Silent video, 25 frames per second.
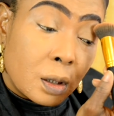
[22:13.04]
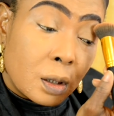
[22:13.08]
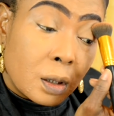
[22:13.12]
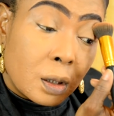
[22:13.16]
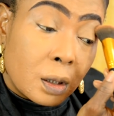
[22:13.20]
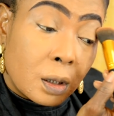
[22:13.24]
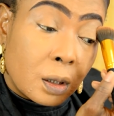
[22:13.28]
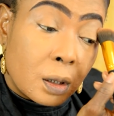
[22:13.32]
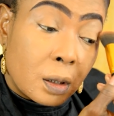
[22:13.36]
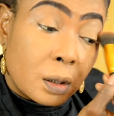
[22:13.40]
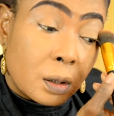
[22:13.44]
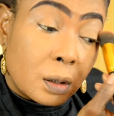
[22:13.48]

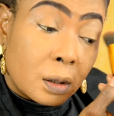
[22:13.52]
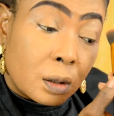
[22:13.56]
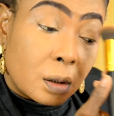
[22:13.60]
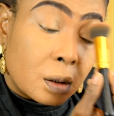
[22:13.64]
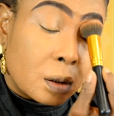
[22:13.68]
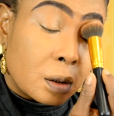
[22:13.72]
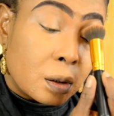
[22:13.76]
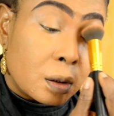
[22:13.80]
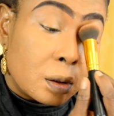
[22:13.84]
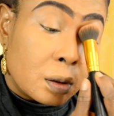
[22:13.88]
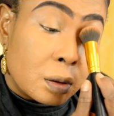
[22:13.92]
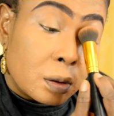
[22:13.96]

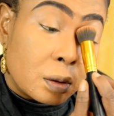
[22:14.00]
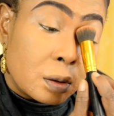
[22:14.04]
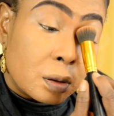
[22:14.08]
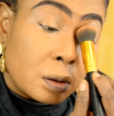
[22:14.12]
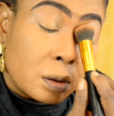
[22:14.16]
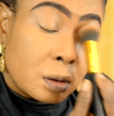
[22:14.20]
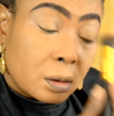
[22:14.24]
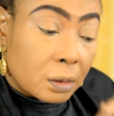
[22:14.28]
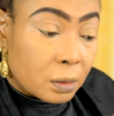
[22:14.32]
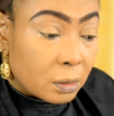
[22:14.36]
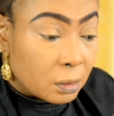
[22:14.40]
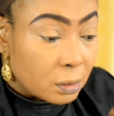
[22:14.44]

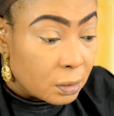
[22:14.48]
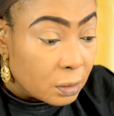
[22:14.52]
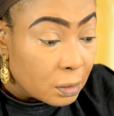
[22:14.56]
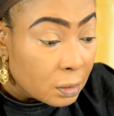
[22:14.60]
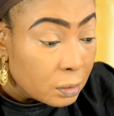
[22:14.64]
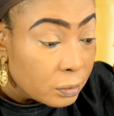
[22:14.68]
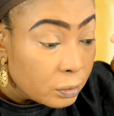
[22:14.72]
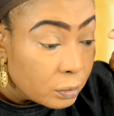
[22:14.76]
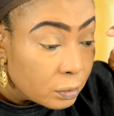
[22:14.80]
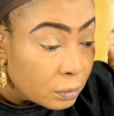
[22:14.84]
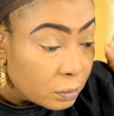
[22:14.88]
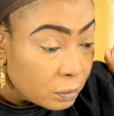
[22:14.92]

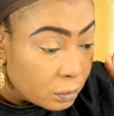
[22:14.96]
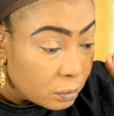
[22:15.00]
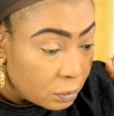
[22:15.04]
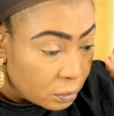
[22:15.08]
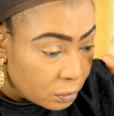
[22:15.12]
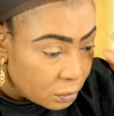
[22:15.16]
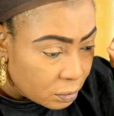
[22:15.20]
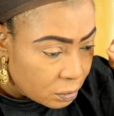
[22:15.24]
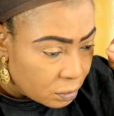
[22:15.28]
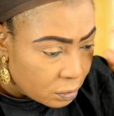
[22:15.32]
(silence)